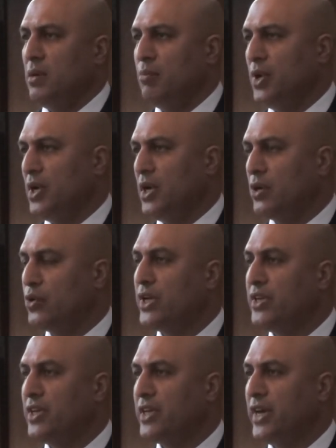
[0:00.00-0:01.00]
but a good
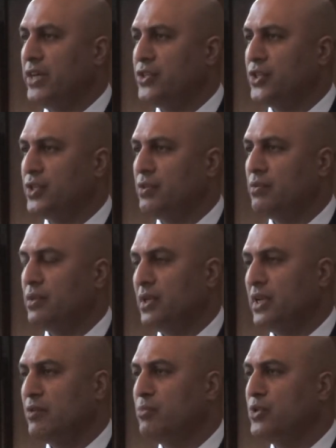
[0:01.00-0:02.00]
education
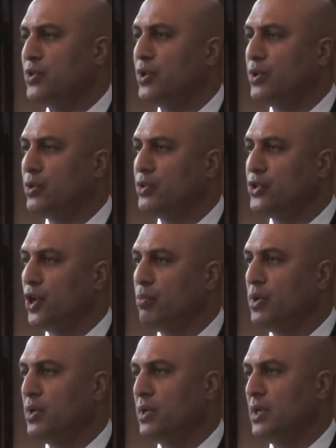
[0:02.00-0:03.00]
led me to a good
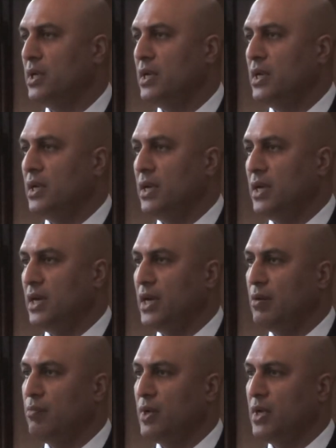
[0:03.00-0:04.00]
job
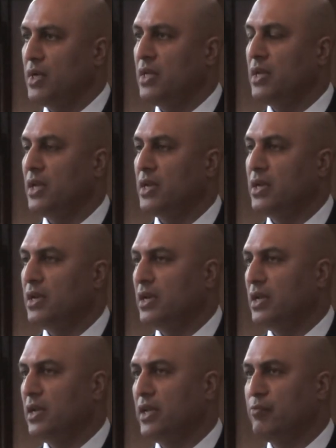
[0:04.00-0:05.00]
and
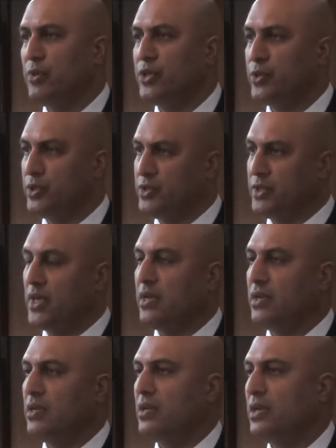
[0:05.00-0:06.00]
led me to a
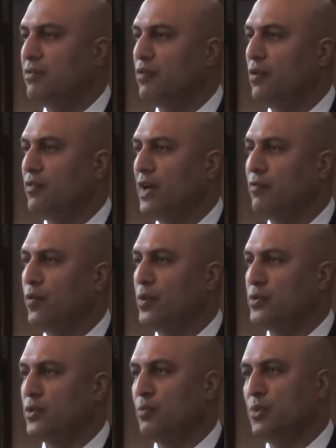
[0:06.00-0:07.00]
certain level of
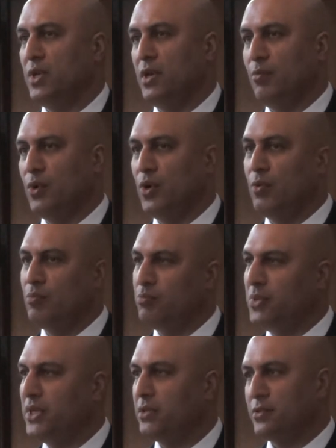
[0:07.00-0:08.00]
affluence. I mean, I'm
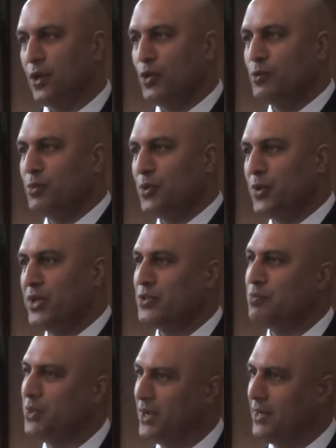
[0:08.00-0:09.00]
not Peter Salisbury rich,
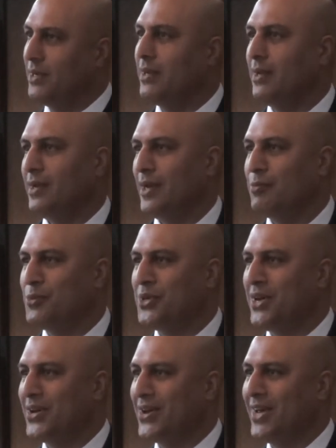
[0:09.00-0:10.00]
but I'm
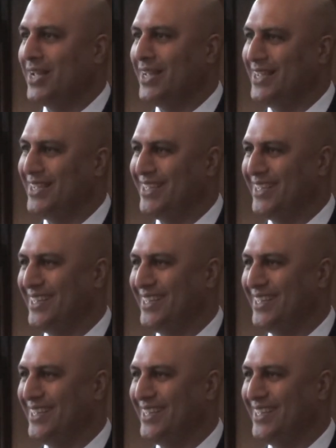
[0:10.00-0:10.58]
doing okay.